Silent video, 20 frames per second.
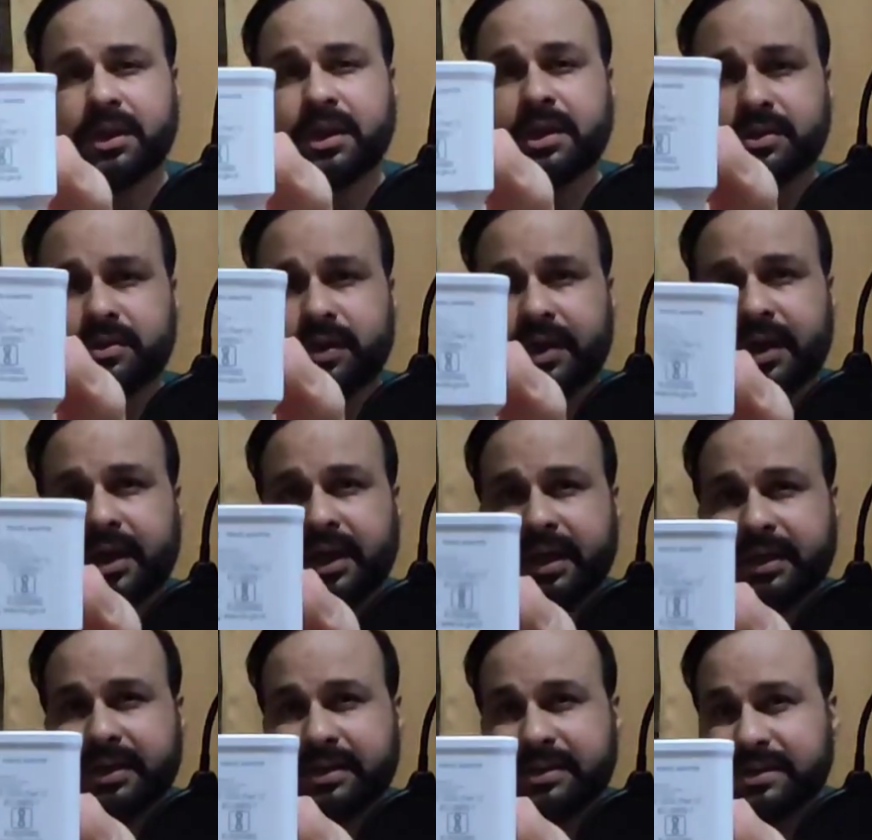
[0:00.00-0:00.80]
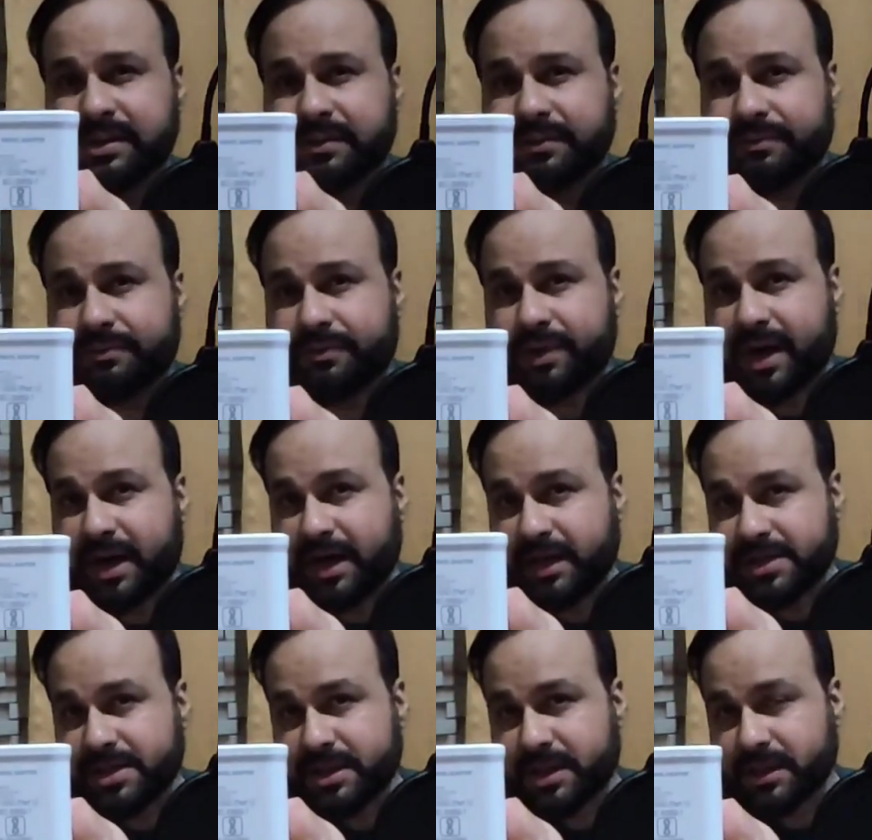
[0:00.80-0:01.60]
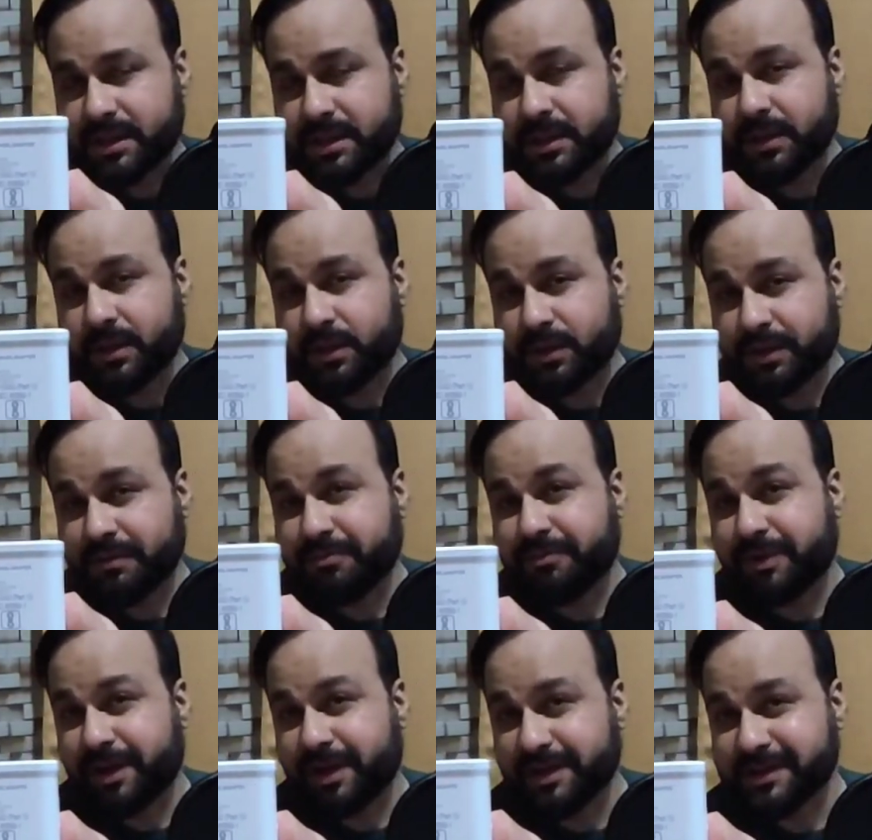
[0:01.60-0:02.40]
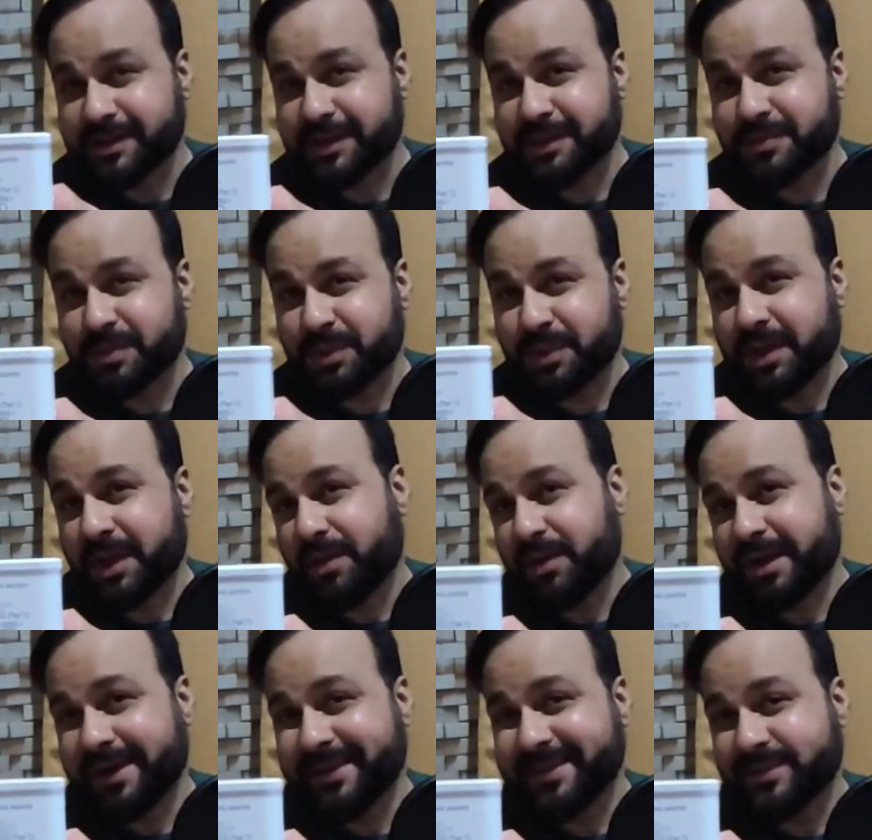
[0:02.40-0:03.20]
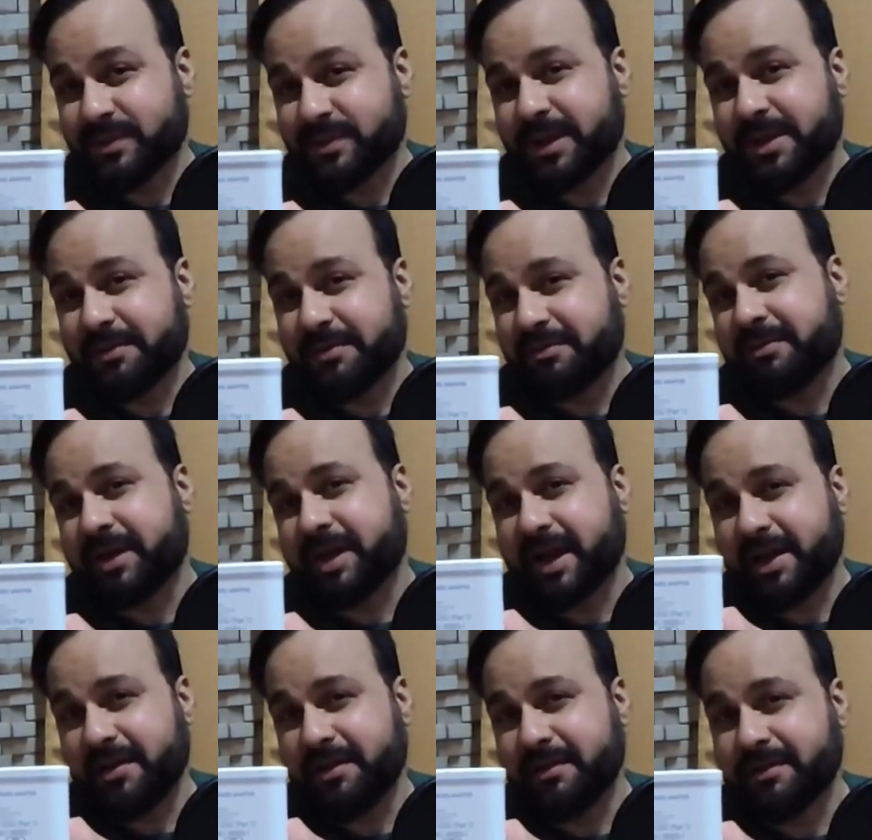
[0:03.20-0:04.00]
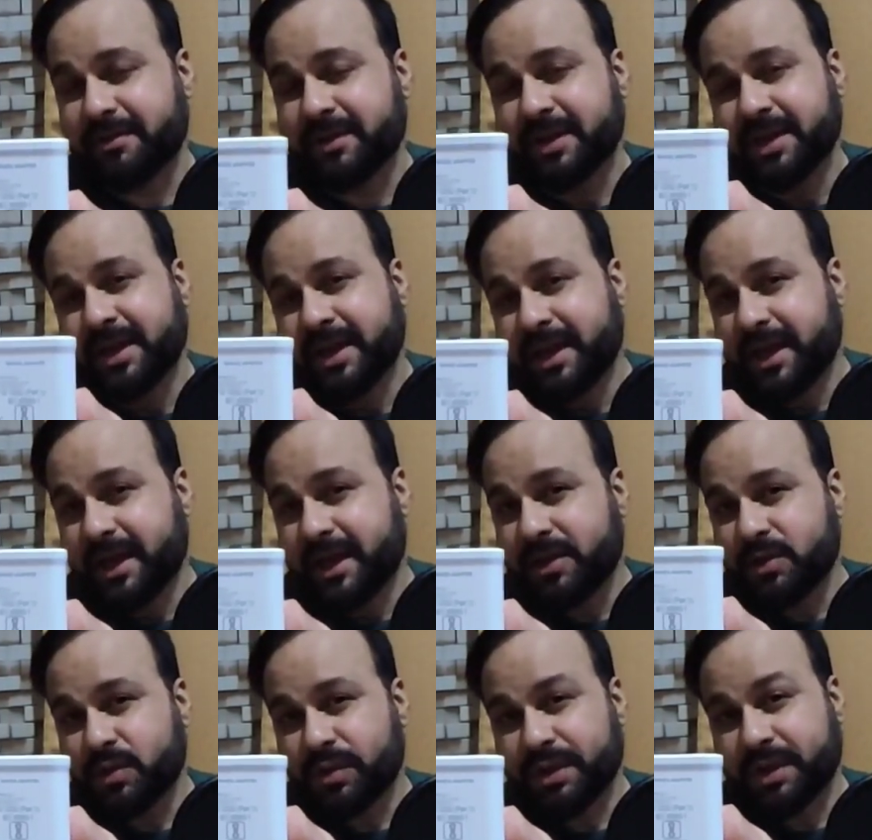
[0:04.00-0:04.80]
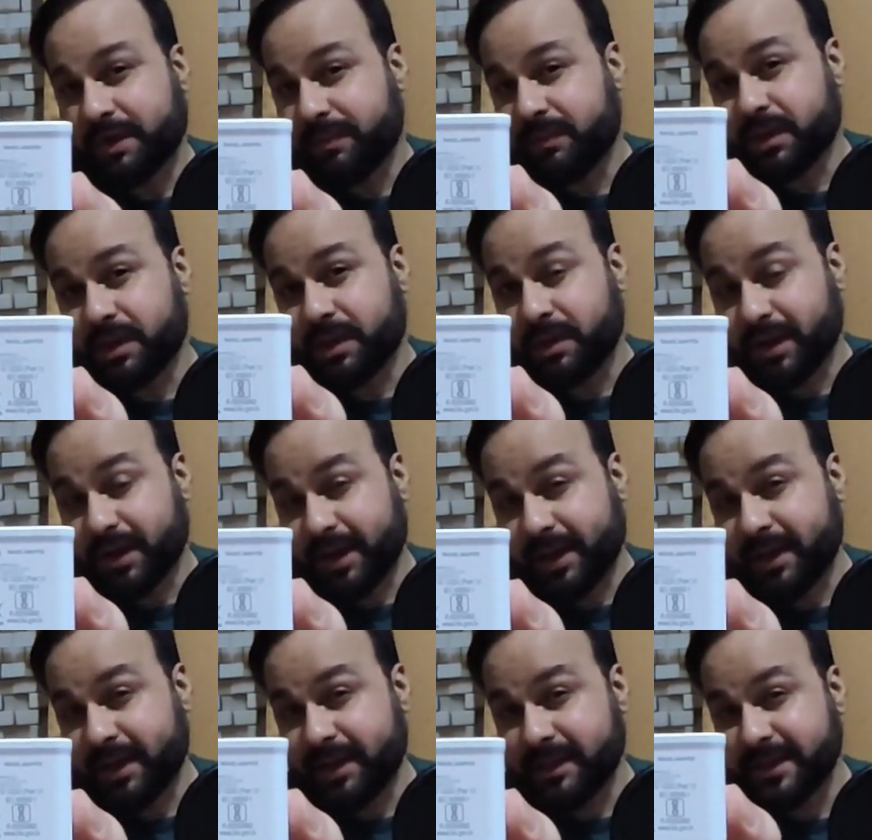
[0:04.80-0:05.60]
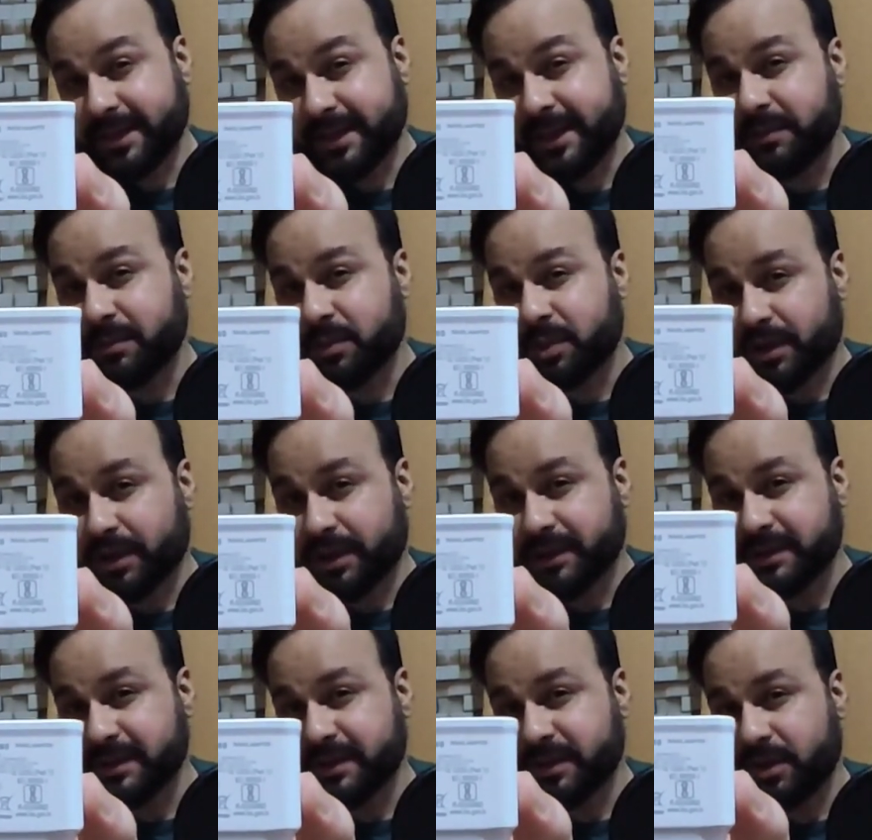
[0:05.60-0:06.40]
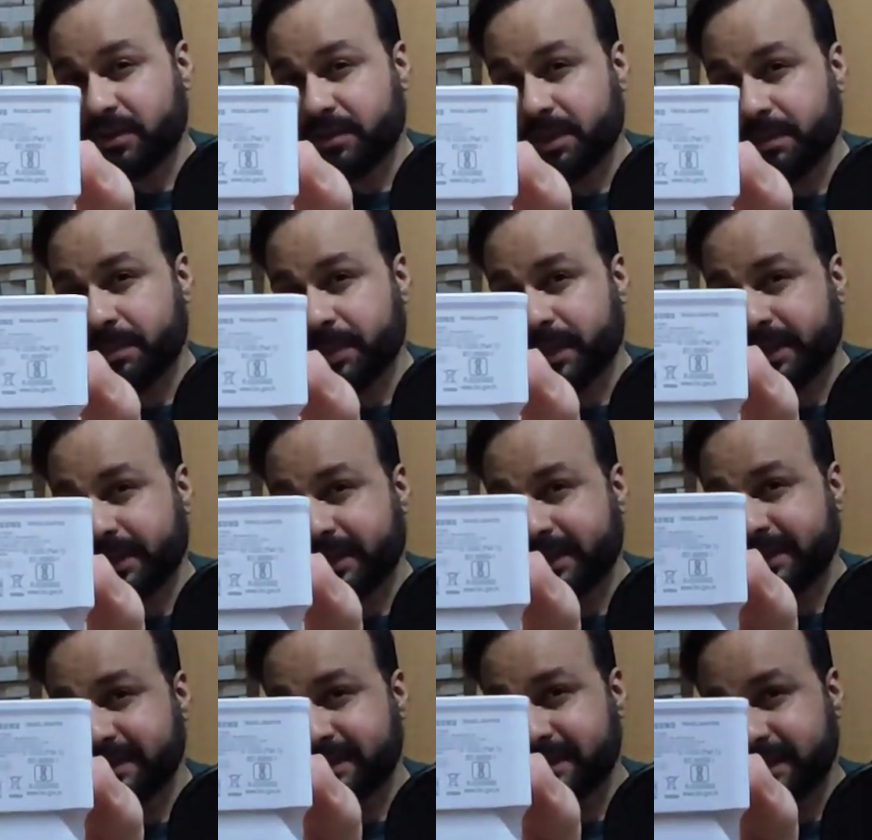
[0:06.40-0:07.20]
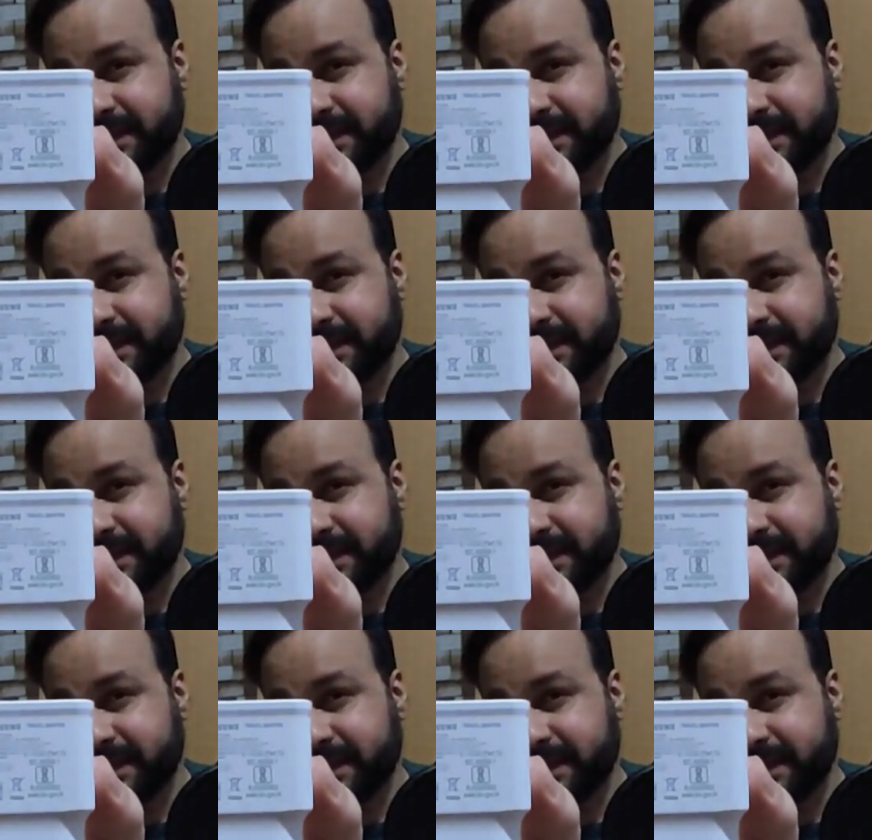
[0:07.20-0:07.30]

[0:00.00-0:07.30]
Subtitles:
So indeed this is a fast charger, not the fastest one. Nowadays 25 and 20 watt, or at least 18 watt is the normal, but this